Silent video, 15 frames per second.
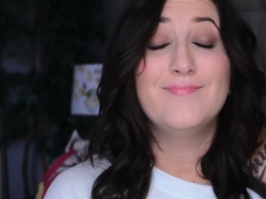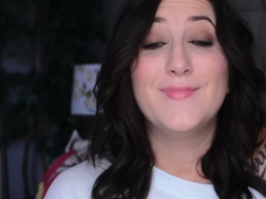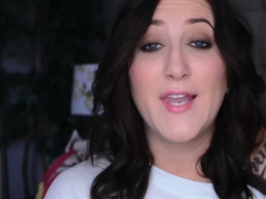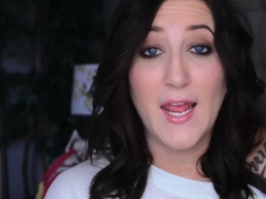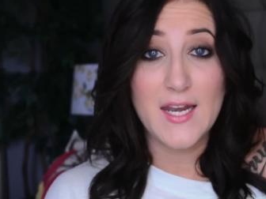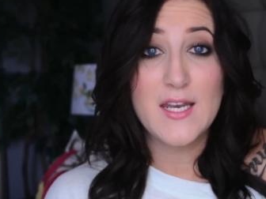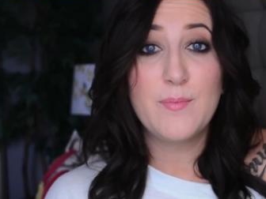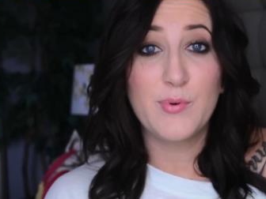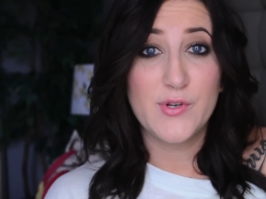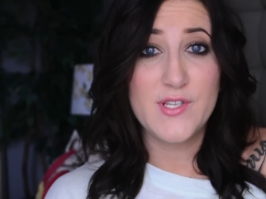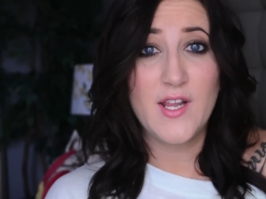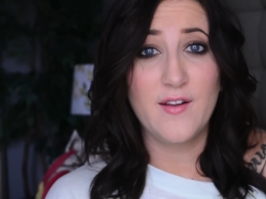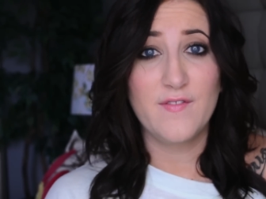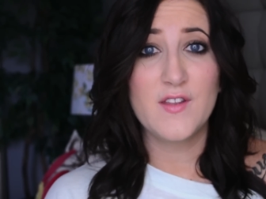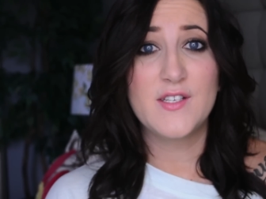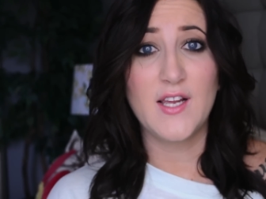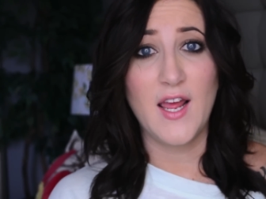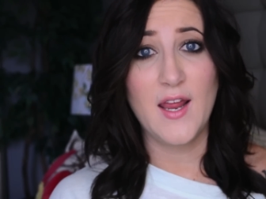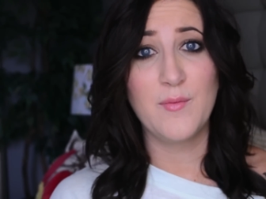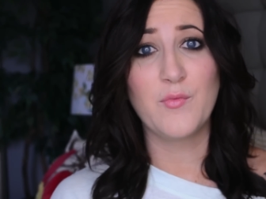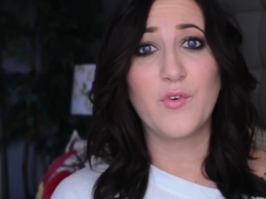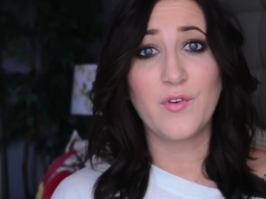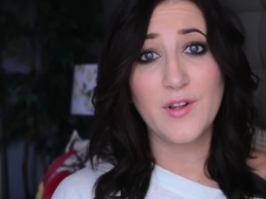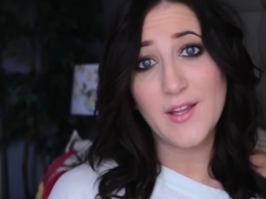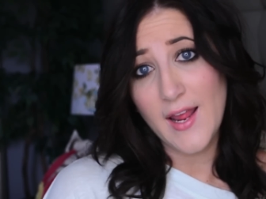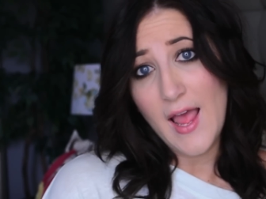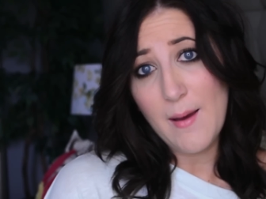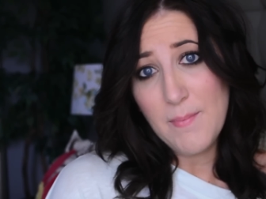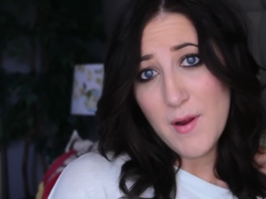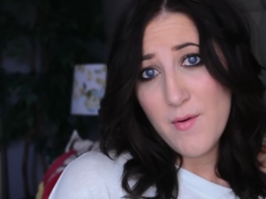90% of the time really
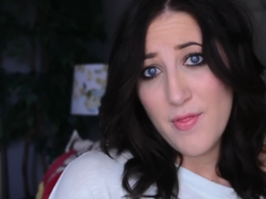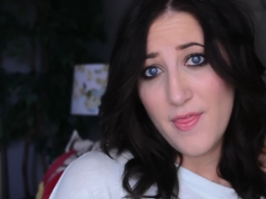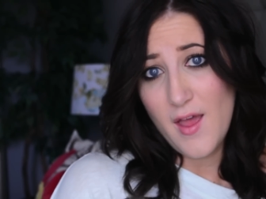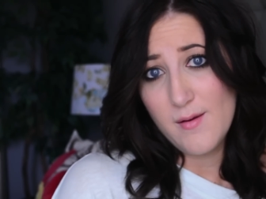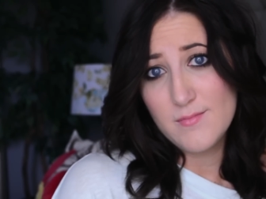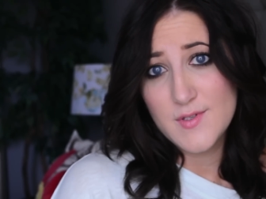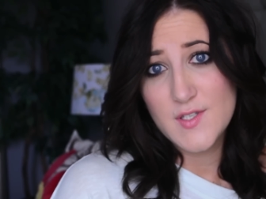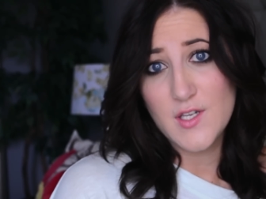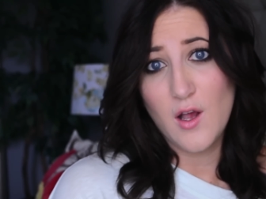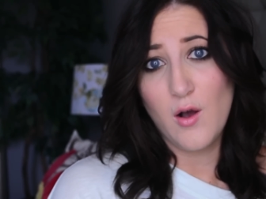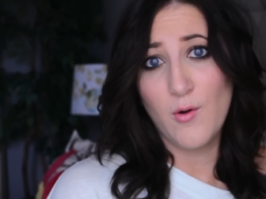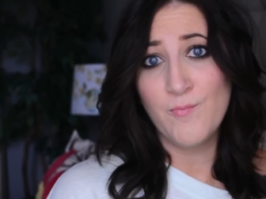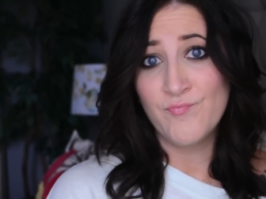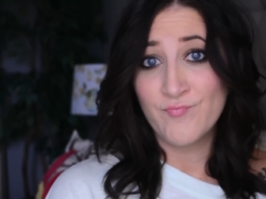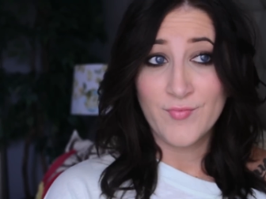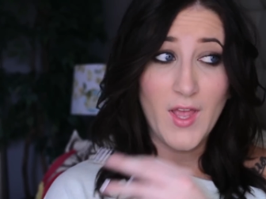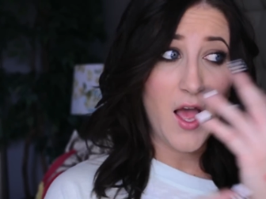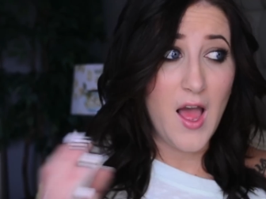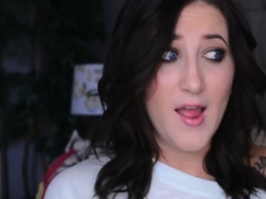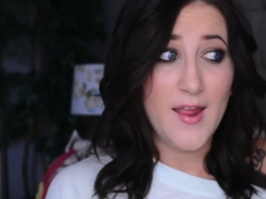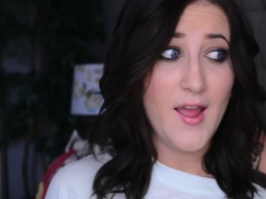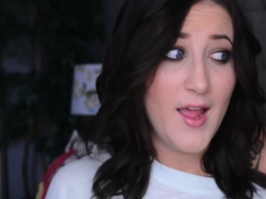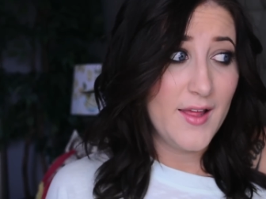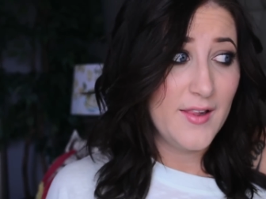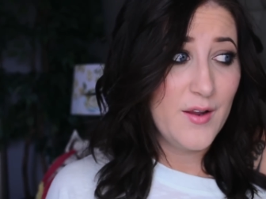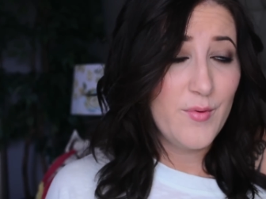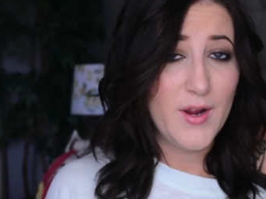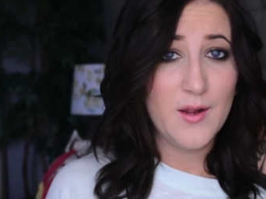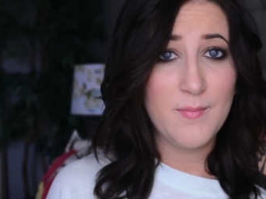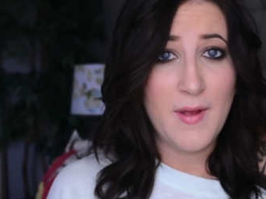happy with them. So I highly
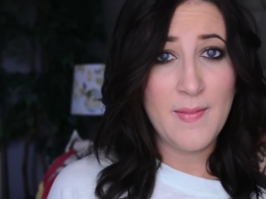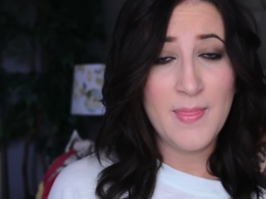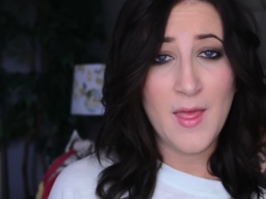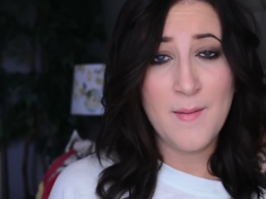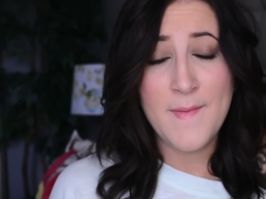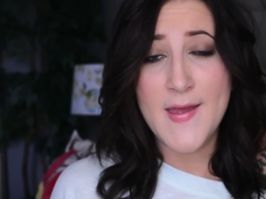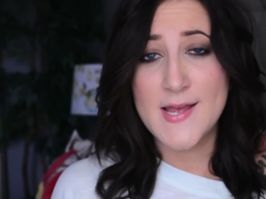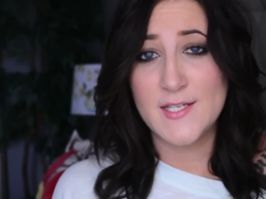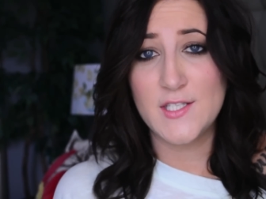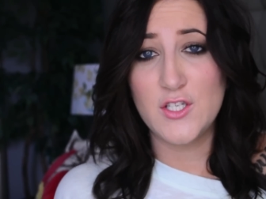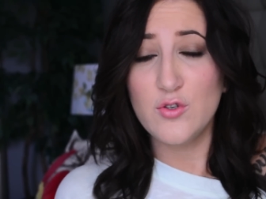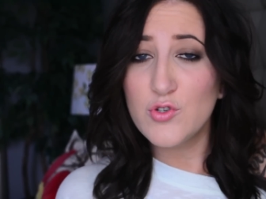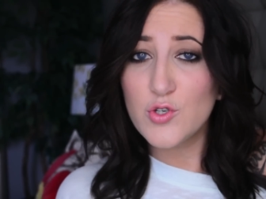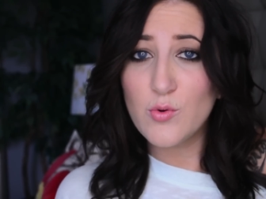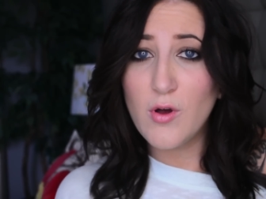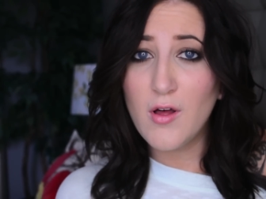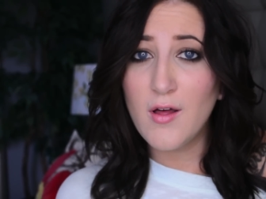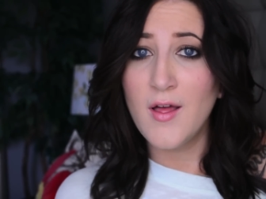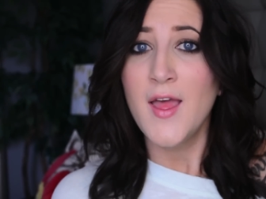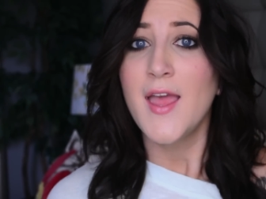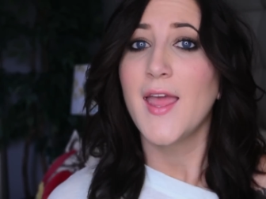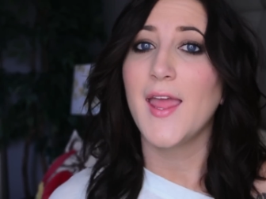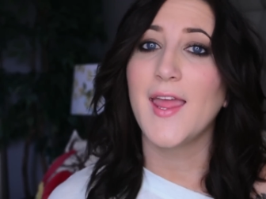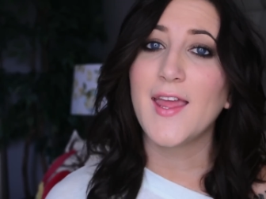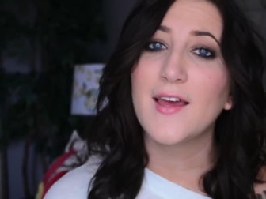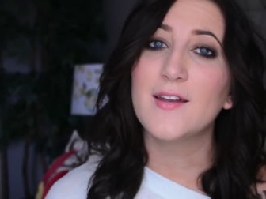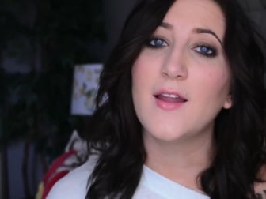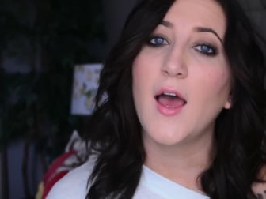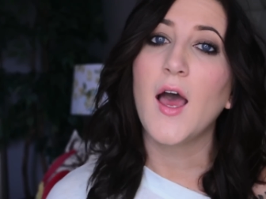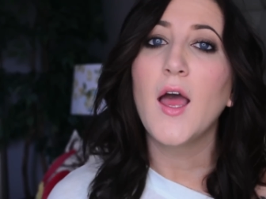recommend them as usual,
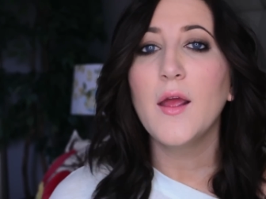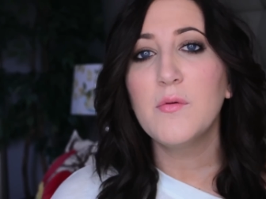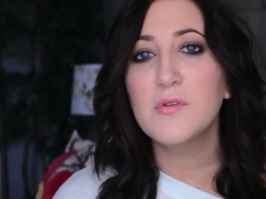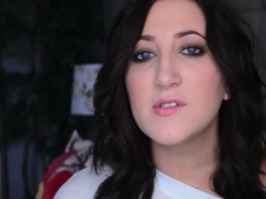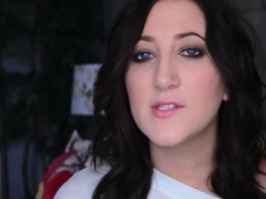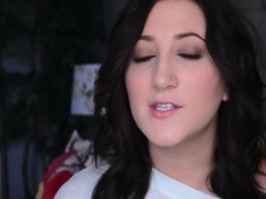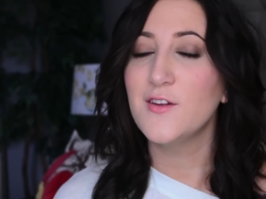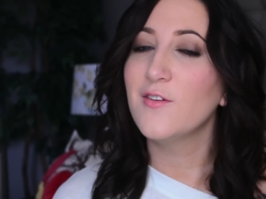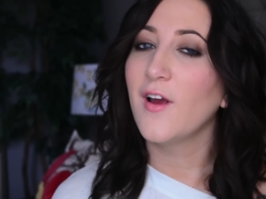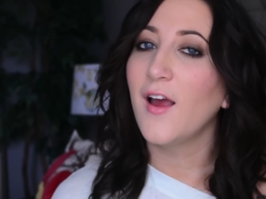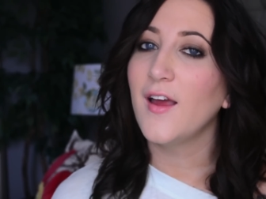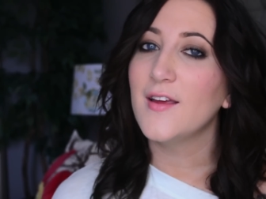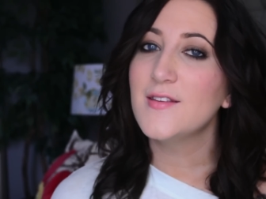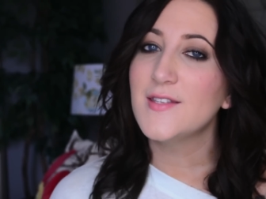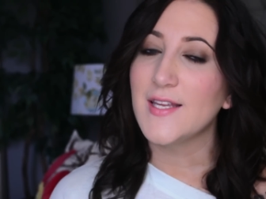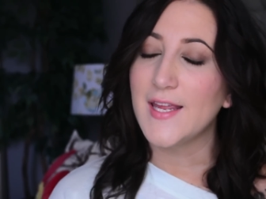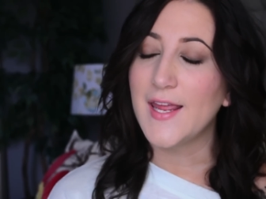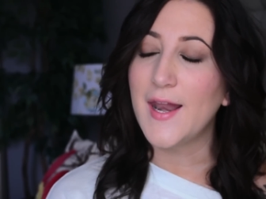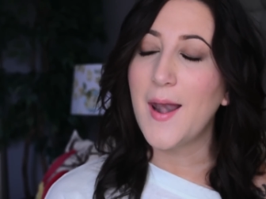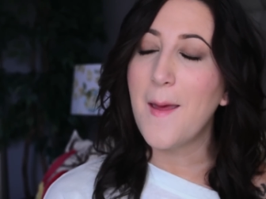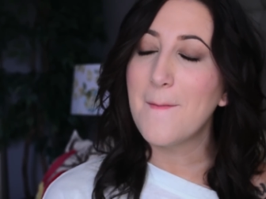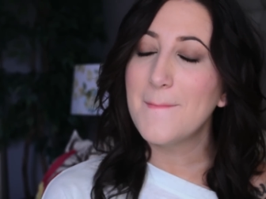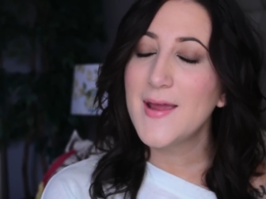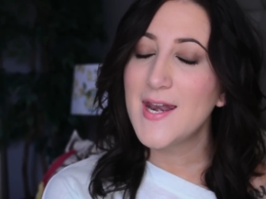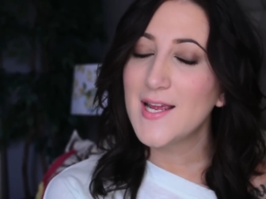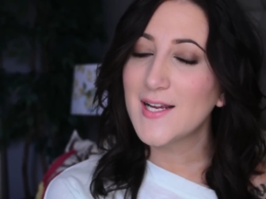and I will see you guys in my